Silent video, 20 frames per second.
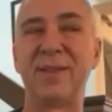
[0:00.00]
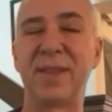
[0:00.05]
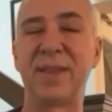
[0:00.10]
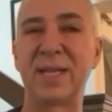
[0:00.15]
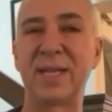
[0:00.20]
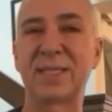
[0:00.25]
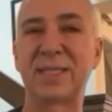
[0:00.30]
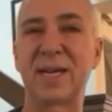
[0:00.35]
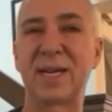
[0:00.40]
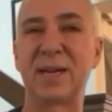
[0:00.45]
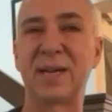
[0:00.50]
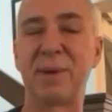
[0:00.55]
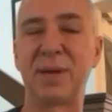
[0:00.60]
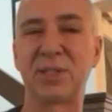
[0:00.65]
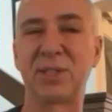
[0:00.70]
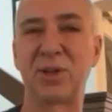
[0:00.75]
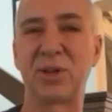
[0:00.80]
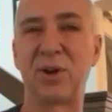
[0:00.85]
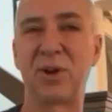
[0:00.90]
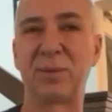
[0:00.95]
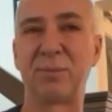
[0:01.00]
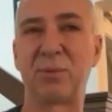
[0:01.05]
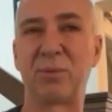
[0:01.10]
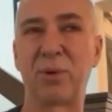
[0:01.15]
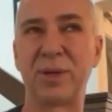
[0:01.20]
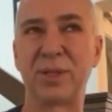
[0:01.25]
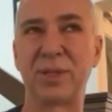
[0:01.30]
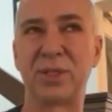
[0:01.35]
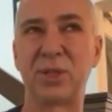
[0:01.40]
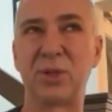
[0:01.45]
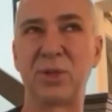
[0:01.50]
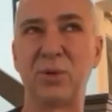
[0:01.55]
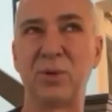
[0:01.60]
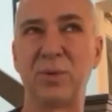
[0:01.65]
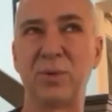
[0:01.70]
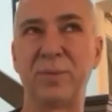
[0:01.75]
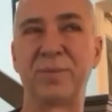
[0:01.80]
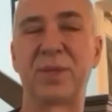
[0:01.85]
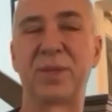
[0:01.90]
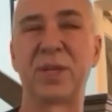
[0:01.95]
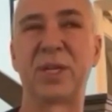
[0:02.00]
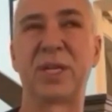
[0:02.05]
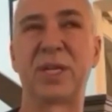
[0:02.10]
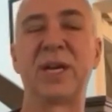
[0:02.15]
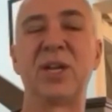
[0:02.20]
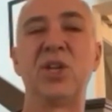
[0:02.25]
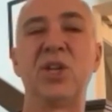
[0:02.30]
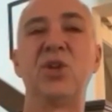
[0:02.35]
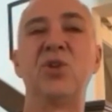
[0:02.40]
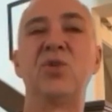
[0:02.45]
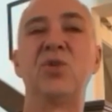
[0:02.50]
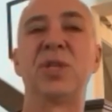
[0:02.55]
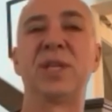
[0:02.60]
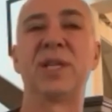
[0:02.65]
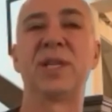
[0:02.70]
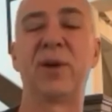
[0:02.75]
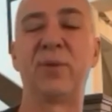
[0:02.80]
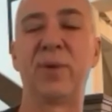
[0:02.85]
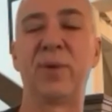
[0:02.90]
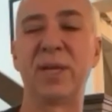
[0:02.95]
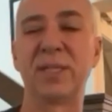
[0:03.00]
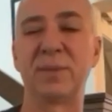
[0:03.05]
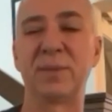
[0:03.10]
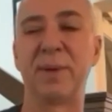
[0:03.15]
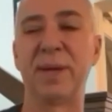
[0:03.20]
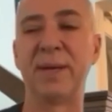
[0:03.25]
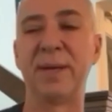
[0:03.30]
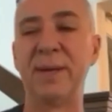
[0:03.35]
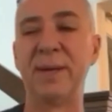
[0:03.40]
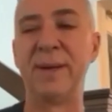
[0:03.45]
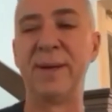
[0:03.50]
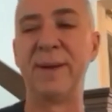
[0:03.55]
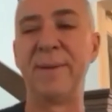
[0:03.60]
That's kind of my starting point to kind of using that resume.